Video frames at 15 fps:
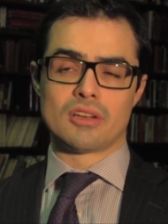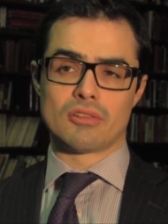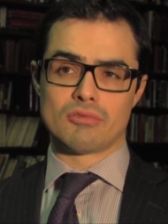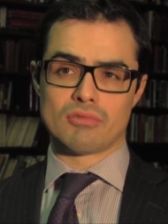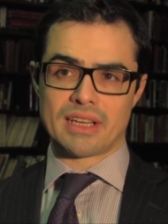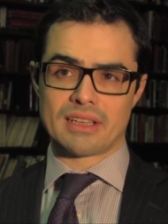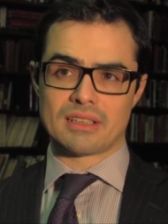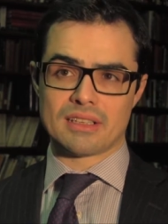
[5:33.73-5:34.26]

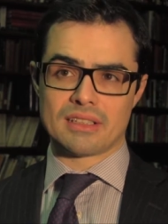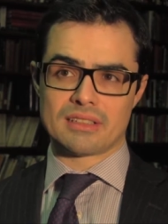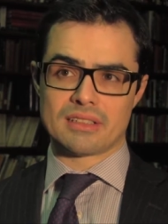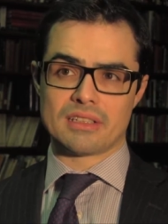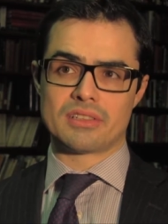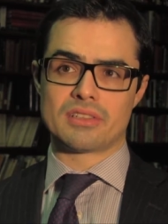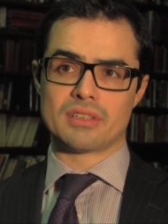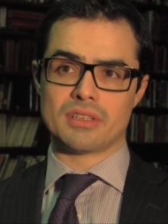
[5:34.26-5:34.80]

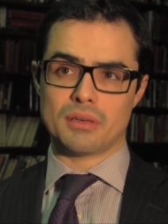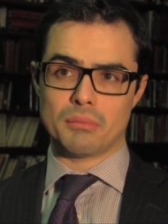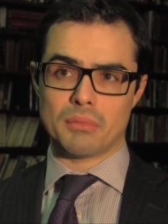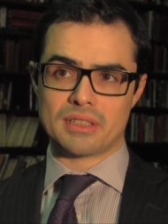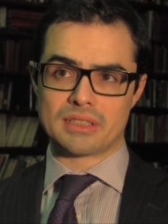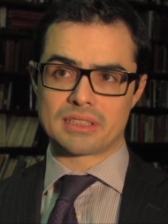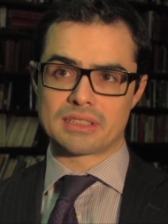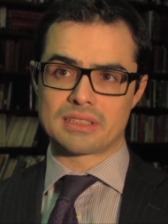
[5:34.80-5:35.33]
radicalization
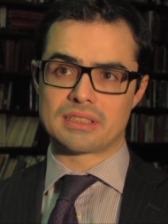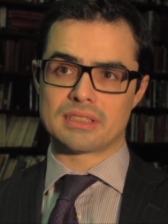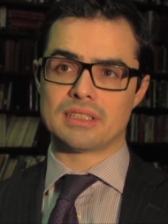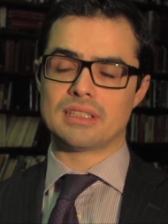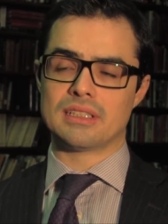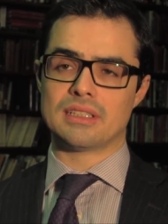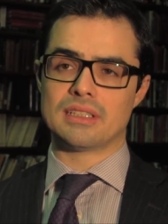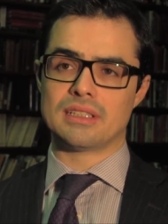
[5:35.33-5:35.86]
amongst
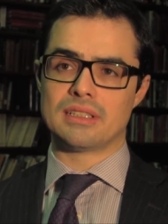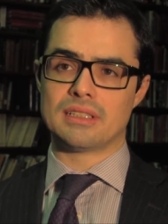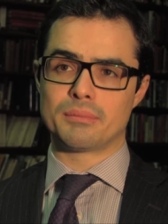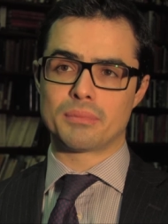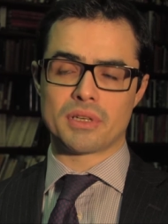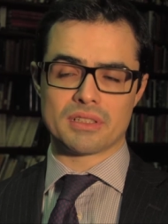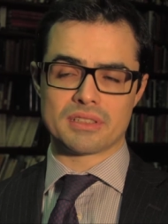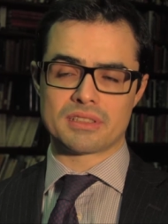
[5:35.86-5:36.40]
uh,
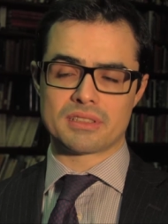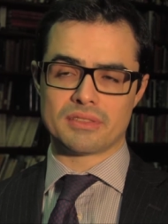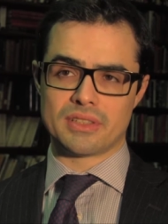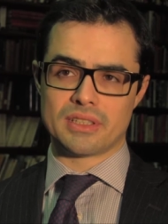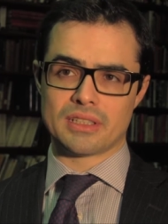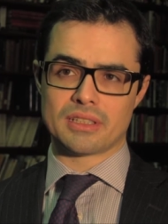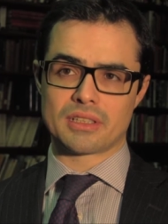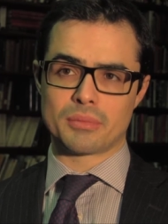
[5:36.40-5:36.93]
parts of
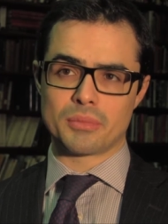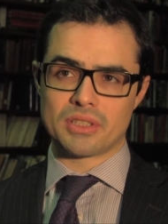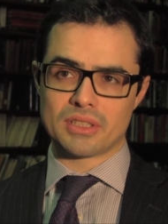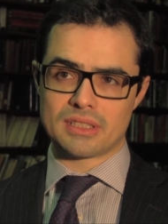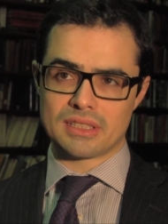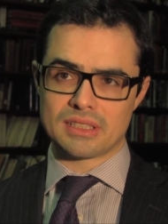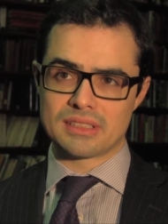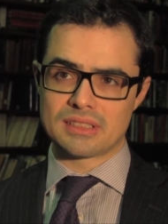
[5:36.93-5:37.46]
their
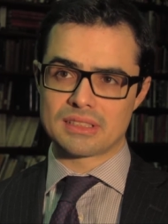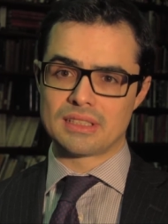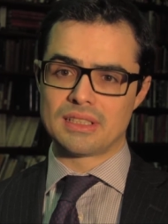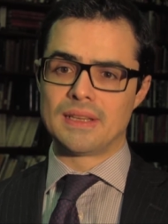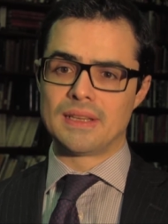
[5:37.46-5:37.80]
communities.